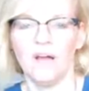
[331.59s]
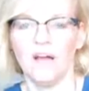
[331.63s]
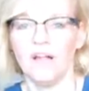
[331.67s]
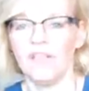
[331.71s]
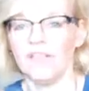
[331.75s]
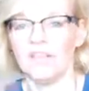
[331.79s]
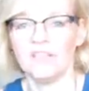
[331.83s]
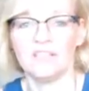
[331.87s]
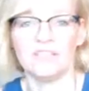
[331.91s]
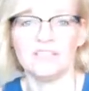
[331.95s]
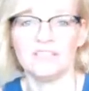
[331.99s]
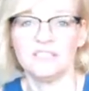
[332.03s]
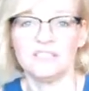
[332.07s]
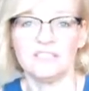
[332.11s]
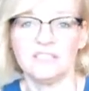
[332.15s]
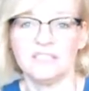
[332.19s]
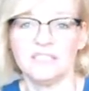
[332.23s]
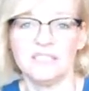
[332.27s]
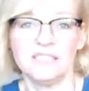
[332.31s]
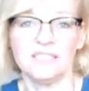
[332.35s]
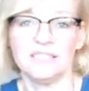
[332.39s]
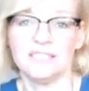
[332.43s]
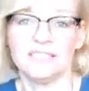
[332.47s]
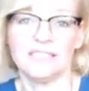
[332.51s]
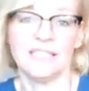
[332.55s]
And then I just
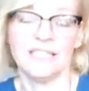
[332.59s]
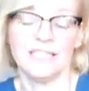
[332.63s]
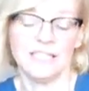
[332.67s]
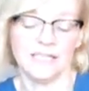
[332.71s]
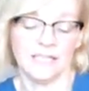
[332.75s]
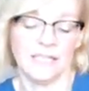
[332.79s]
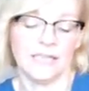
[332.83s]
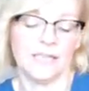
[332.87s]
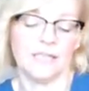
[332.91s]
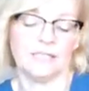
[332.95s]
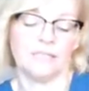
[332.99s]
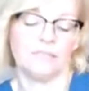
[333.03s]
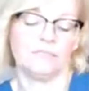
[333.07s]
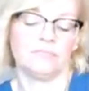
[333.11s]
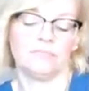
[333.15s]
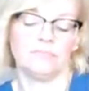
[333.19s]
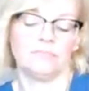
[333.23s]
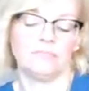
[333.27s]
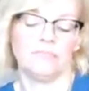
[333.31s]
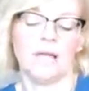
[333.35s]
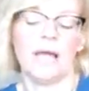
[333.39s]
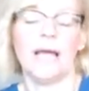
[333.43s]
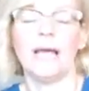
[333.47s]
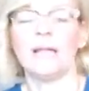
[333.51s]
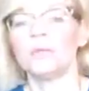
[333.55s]
didn't see it again
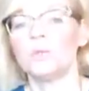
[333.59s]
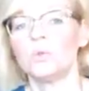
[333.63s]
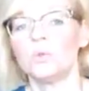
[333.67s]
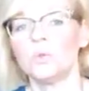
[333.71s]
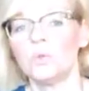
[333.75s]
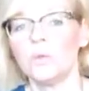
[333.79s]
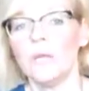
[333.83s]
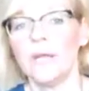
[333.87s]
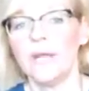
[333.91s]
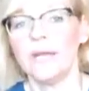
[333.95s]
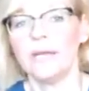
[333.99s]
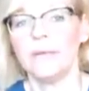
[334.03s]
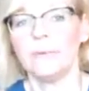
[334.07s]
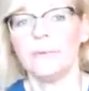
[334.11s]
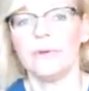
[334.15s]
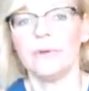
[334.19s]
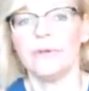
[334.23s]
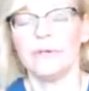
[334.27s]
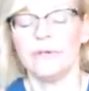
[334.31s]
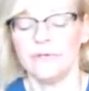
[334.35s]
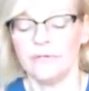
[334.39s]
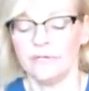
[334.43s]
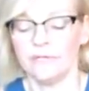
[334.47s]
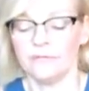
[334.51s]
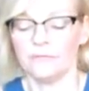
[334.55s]
at all anywhere
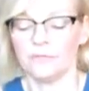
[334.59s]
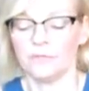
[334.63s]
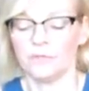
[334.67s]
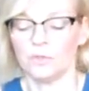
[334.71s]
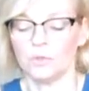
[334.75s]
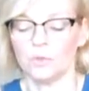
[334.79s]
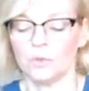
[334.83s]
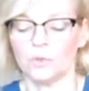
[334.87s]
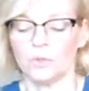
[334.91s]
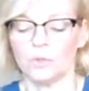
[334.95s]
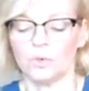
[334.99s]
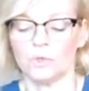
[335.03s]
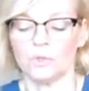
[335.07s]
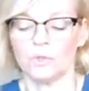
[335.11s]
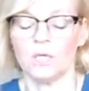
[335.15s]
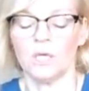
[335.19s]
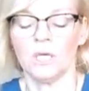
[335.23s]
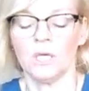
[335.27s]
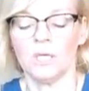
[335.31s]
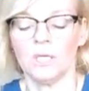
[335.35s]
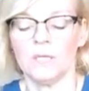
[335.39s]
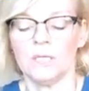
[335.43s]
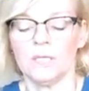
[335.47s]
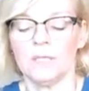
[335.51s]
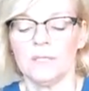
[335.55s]
in any of the stores.
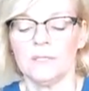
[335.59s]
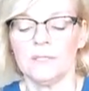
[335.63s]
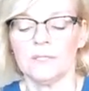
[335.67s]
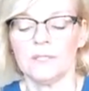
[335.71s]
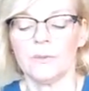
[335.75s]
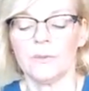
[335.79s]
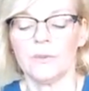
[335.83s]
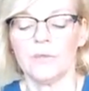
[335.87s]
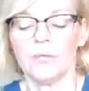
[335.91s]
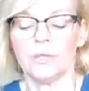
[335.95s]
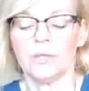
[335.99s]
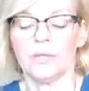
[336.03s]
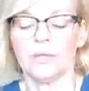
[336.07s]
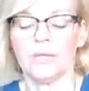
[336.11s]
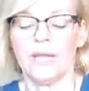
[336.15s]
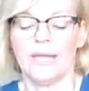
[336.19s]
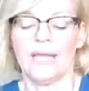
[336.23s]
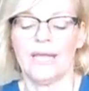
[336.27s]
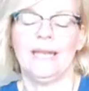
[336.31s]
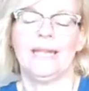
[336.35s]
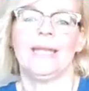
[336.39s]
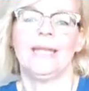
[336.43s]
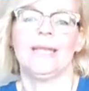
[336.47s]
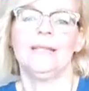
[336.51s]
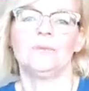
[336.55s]
So I couldn't
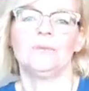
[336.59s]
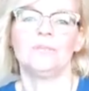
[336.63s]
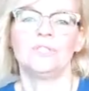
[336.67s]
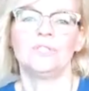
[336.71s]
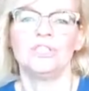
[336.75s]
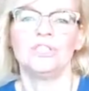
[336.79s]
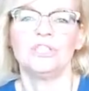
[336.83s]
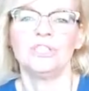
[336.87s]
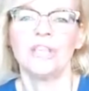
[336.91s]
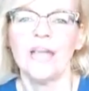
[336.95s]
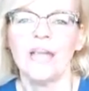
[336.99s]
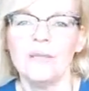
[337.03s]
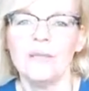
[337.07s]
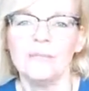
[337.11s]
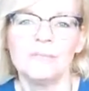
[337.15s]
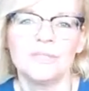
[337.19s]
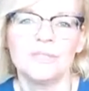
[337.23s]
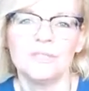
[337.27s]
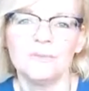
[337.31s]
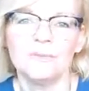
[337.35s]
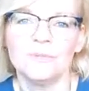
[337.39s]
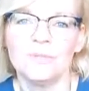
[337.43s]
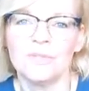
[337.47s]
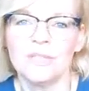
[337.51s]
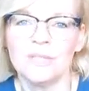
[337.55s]
get it, and it was a shame because
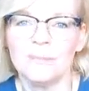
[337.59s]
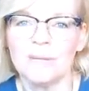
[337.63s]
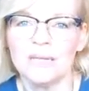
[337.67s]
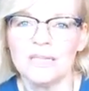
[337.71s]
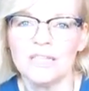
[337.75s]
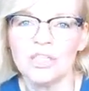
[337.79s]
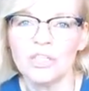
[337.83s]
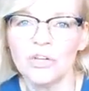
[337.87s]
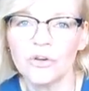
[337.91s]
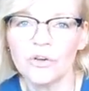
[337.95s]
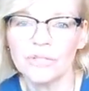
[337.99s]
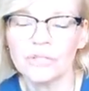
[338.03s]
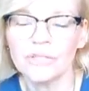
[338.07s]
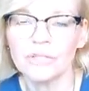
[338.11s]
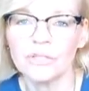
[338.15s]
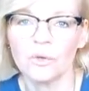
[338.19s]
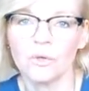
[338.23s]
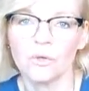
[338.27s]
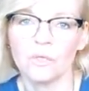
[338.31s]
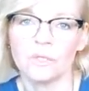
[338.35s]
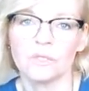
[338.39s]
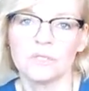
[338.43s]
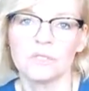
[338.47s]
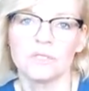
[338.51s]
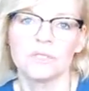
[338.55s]
it was only about $9,
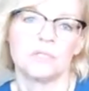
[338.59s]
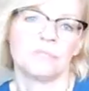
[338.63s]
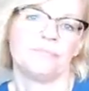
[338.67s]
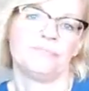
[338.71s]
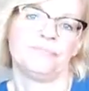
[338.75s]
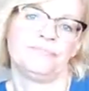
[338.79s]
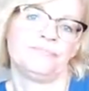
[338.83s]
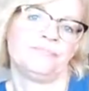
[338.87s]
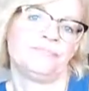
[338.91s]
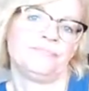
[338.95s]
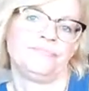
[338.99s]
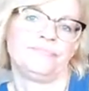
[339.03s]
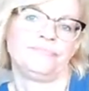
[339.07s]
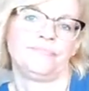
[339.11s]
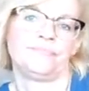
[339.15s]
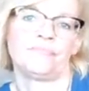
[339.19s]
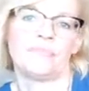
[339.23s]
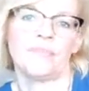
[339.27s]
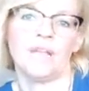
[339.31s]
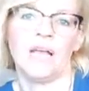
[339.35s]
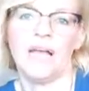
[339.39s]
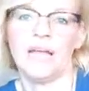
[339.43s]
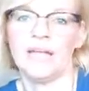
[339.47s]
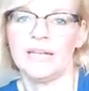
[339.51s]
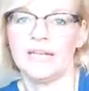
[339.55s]

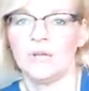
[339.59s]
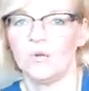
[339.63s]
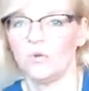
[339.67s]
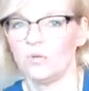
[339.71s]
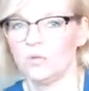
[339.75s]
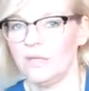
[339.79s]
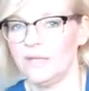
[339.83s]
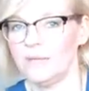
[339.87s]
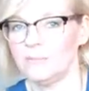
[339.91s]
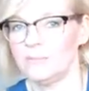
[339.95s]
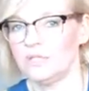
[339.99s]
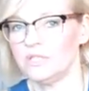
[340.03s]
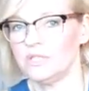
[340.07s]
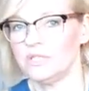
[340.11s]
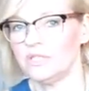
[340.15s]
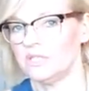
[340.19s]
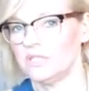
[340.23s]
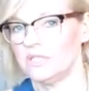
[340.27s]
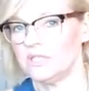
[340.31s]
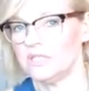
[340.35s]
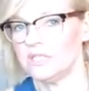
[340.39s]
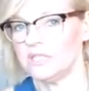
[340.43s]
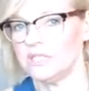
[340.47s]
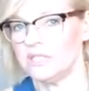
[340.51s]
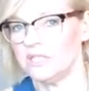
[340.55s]
and on Amazon
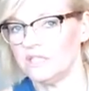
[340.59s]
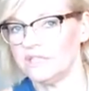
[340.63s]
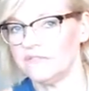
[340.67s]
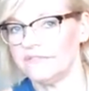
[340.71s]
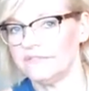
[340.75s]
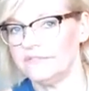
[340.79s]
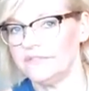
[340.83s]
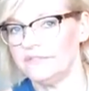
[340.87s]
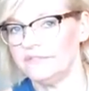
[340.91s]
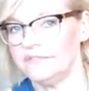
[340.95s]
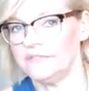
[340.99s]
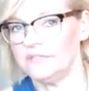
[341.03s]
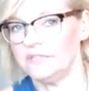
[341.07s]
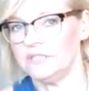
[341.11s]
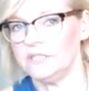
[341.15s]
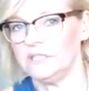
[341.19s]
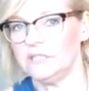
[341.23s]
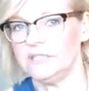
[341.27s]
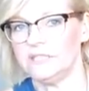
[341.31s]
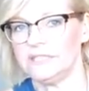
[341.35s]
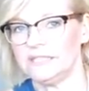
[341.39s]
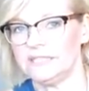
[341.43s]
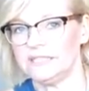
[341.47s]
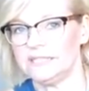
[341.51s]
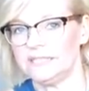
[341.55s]
it's like £15, £16,
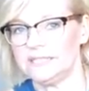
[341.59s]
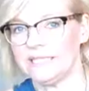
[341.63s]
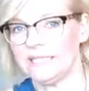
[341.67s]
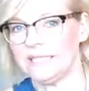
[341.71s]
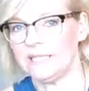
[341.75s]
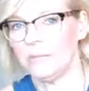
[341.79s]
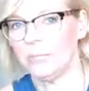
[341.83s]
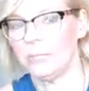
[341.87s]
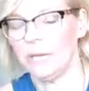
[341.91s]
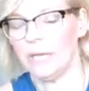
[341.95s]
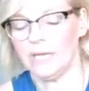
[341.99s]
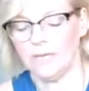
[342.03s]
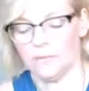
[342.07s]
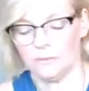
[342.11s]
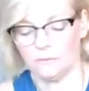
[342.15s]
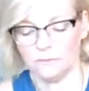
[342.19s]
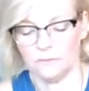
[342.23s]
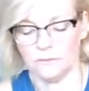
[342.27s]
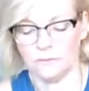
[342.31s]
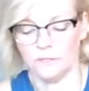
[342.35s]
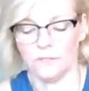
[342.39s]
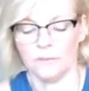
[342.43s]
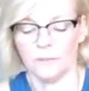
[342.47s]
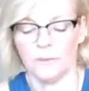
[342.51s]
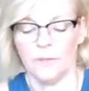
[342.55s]

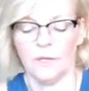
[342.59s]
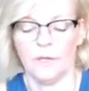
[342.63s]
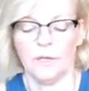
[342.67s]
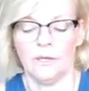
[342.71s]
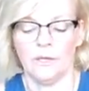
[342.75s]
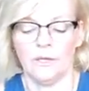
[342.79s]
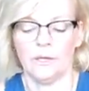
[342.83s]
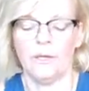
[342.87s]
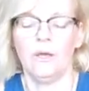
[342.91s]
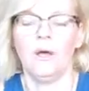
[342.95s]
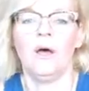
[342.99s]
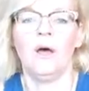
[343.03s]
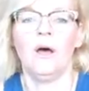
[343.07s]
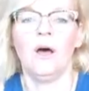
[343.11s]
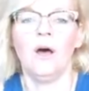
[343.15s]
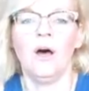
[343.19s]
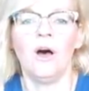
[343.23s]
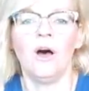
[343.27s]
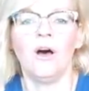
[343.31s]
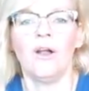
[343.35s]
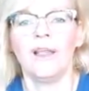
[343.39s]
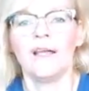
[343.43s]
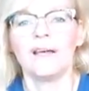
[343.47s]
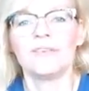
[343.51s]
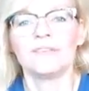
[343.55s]
so
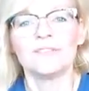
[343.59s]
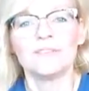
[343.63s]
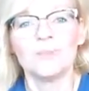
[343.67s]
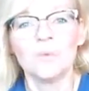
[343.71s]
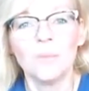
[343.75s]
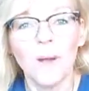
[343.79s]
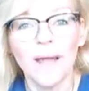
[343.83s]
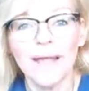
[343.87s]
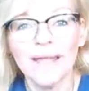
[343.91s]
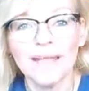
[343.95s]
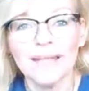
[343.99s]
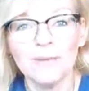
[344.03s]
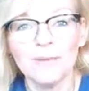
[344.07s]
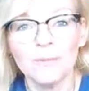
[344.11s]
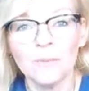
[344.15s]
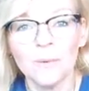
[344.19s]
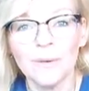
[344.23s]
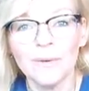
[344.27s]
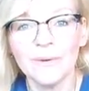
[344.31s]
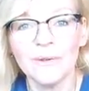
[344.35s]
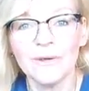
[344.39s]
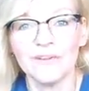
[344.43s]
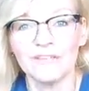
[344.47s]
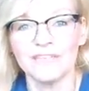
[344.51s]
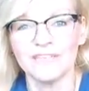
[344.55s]
I'll have to wait,
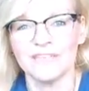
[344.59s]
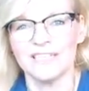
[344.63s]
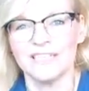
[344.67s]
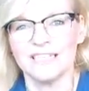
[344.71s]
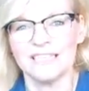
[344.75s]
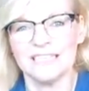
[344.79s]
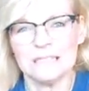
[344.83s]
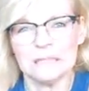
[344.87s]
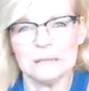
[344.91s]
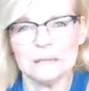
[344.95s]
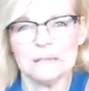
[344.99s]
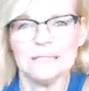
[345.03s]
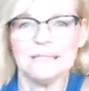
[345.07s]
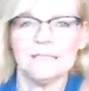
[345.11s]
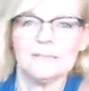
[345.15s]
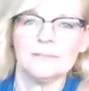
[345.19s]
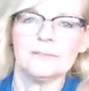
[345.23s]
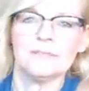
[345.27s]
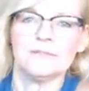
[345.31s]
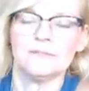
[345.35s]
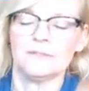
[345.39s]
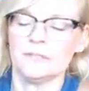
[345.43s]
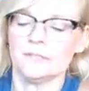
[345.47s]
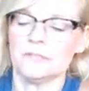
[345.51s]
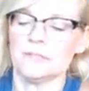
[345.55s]
won't I, for that. Anyway,
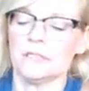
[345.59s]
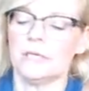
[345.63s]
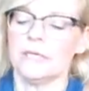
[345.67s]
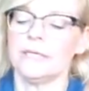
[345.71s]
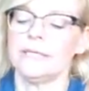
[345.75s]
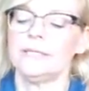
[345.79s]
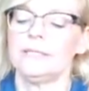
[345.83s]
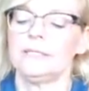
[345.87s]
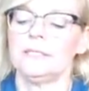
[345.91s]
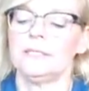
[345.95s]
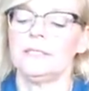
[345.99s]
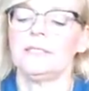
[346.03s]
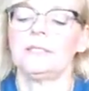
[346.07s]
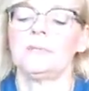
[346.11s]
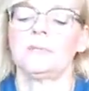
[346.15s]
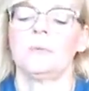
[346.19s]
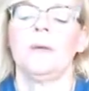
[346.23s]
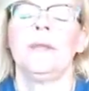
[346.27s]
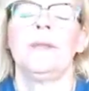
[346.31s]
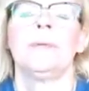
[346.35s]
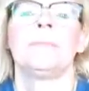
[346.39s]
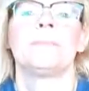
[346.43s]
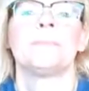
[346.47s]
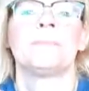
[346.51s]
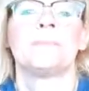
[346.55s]
if I could get into this
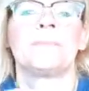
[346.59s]
one.